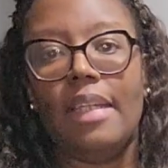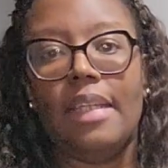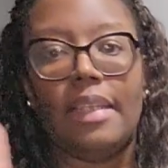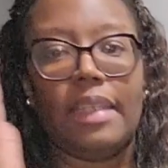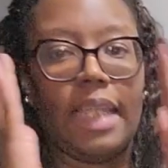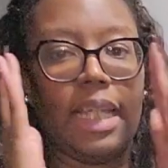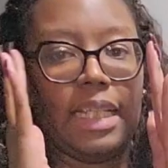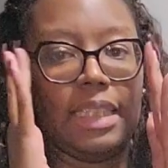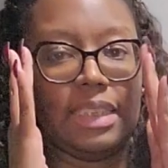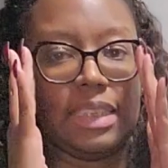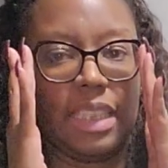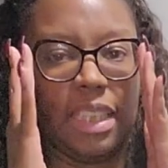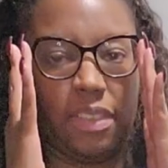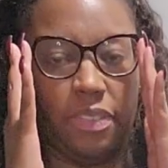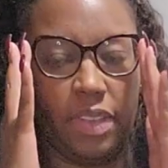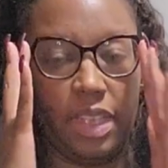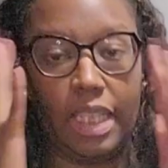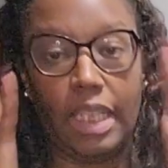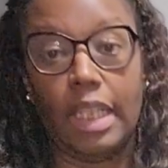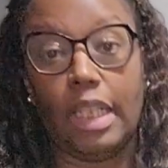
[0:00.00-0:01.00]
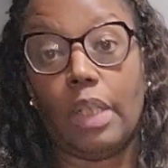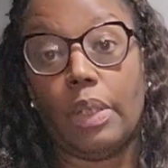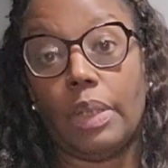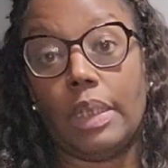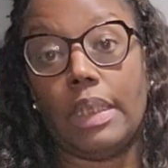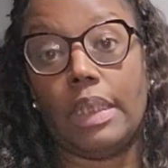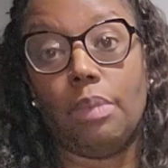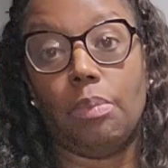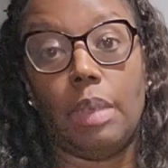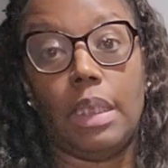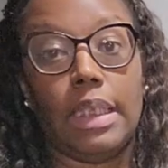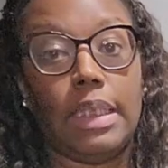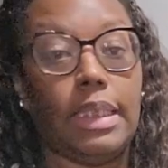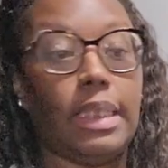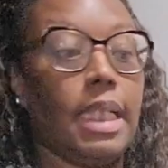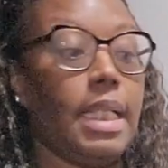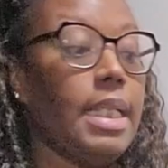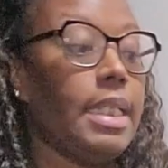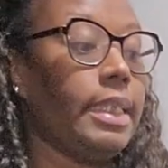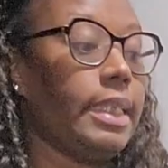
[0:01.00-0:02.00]
Thanksgiving and Christmas,
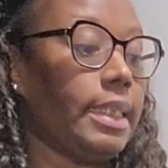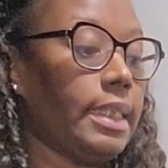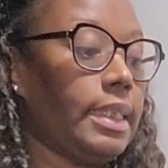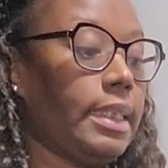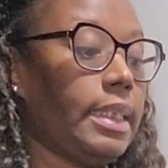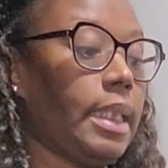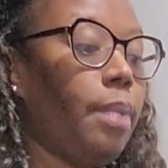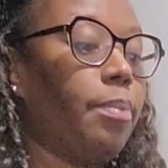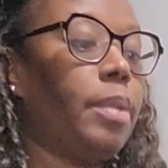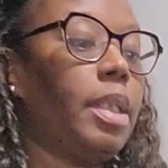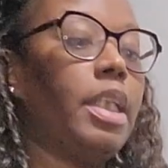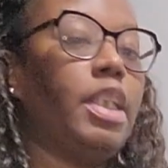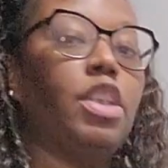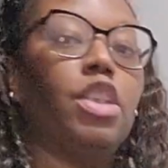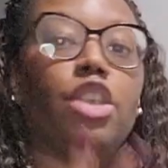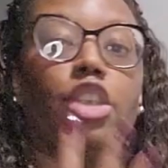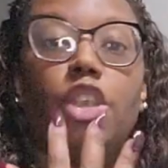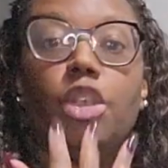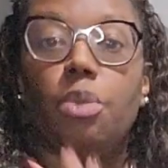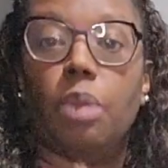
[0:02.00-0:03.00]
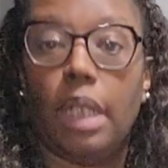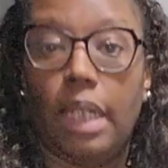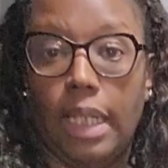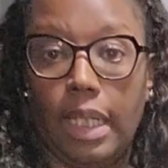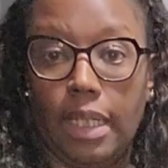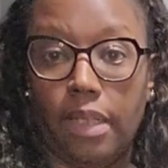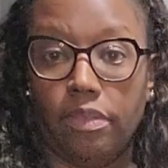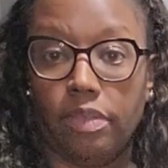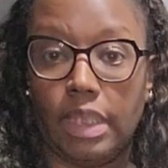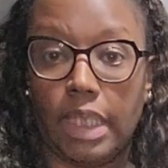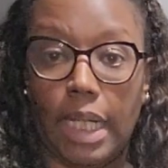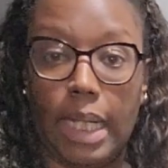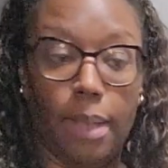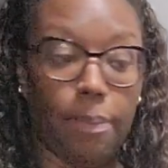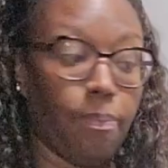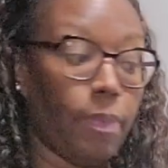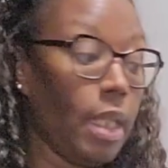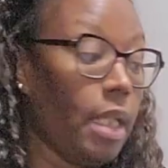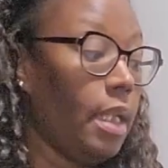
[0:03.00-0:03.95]
this is something to do ahead of time.